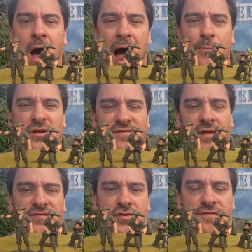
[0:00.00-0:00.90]
I would have
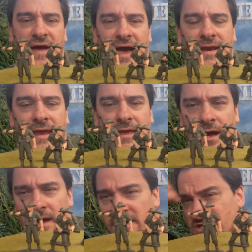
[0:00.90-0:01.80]
loved to have had
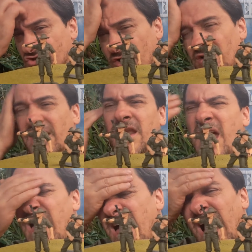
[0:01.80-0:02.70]
an Australian.